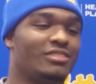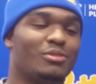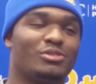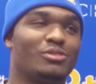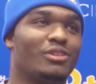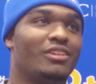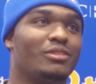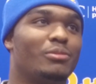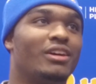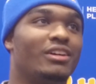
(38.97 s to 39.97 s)
I'm
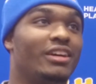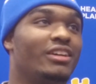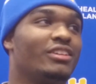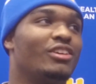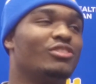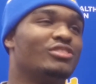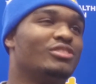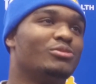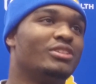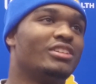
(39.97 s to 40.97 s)
surrounded by, and the coaches as
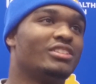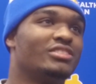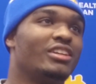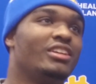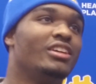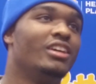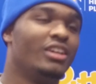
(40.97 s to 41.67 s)
well, because they